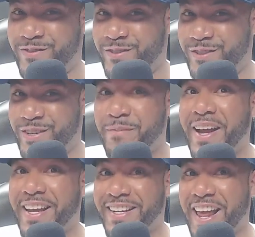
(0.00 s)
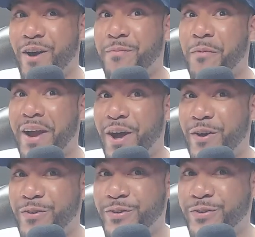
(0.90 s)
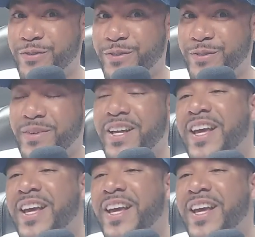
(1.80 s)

I might get that on my way home.